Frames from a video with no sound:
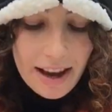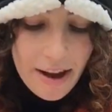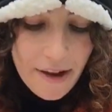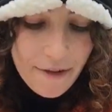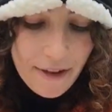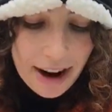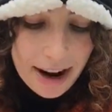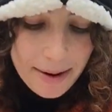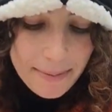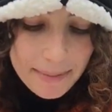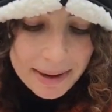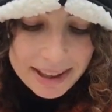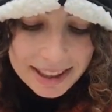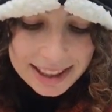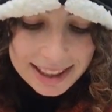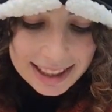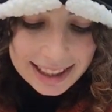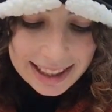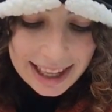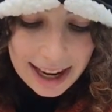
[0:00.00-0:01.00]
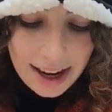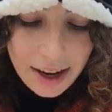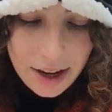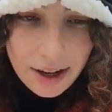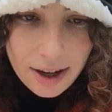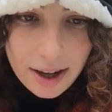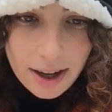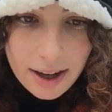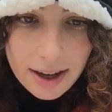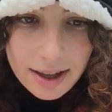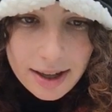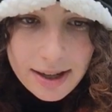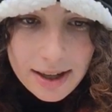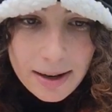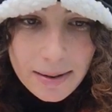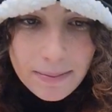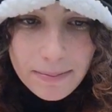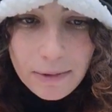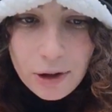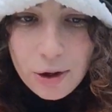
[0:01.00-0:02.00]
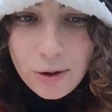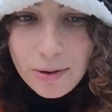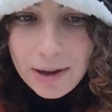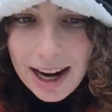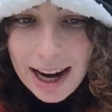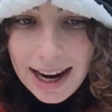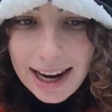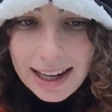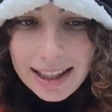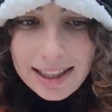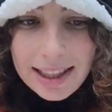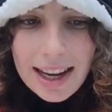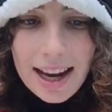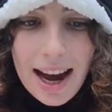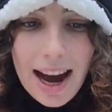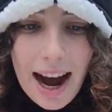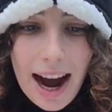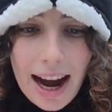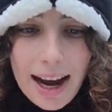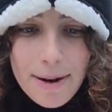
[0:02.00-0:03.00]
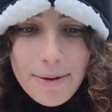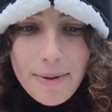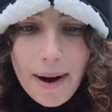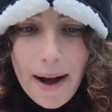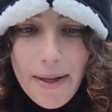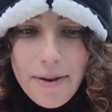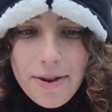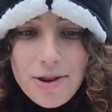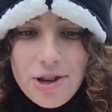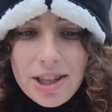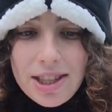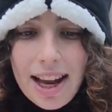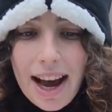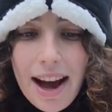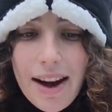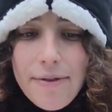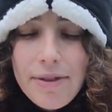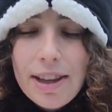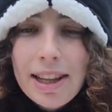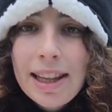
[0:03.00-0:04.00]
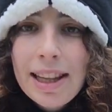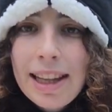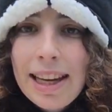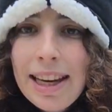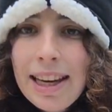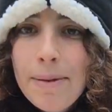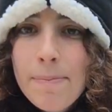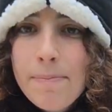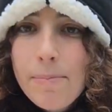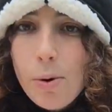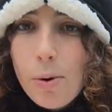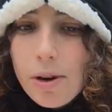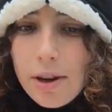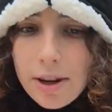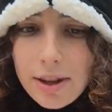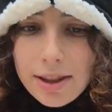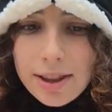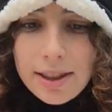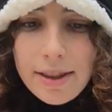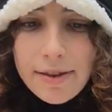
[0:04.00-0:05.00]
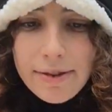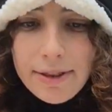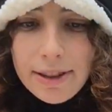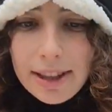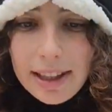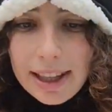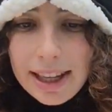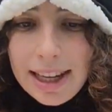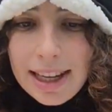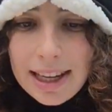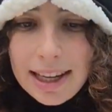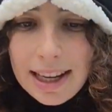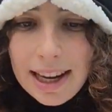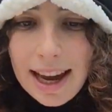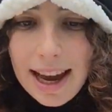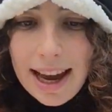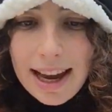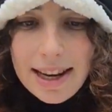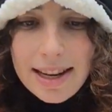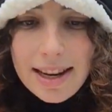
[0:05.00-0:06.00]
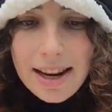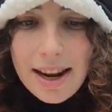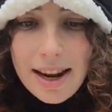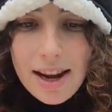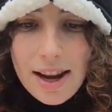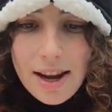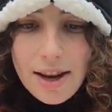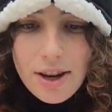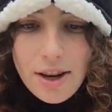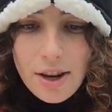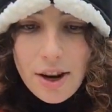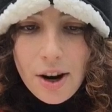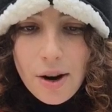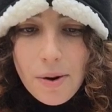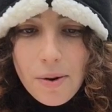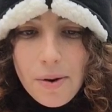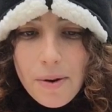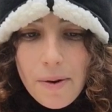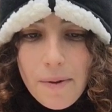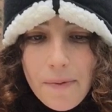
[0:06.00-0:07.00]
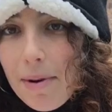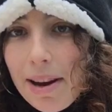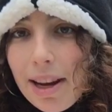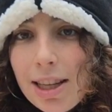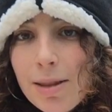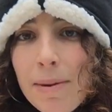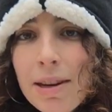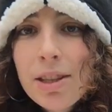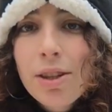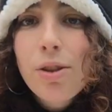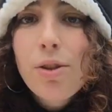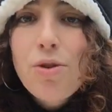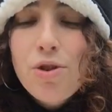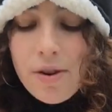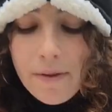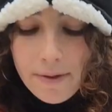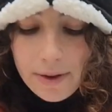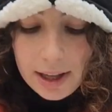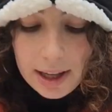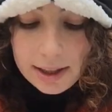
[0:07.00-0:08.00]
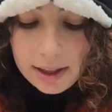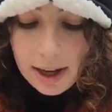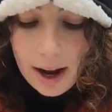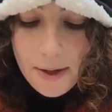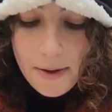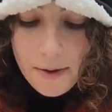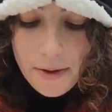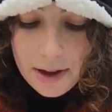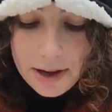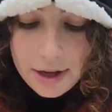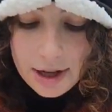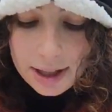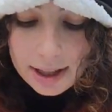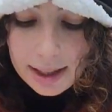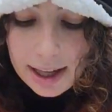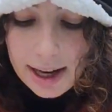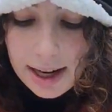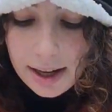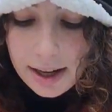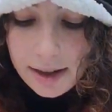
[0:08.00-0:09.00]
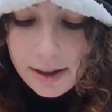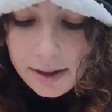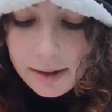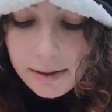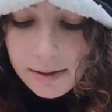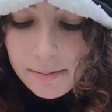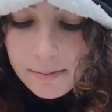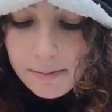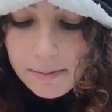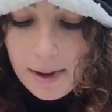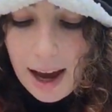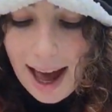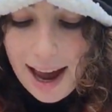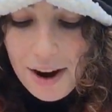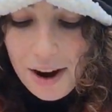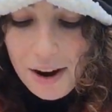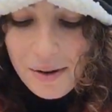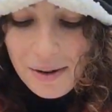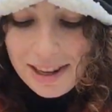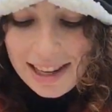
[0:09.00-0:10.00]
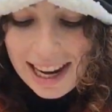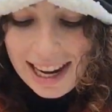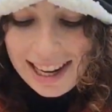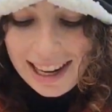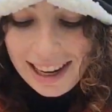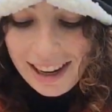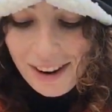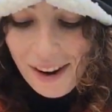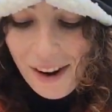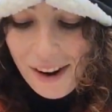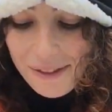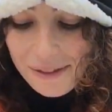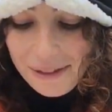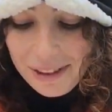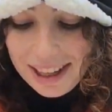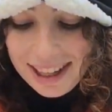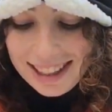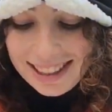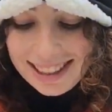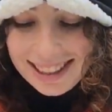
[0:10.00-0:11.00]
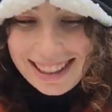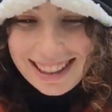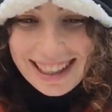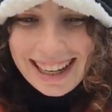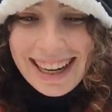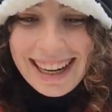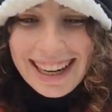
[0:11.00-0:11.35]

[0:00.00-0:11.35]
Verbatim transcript: If I'm scared to create, I'd rather just have clean borders to fill in. And you know, I guess my solution for this, other than just like, I don't know, gaining confidence,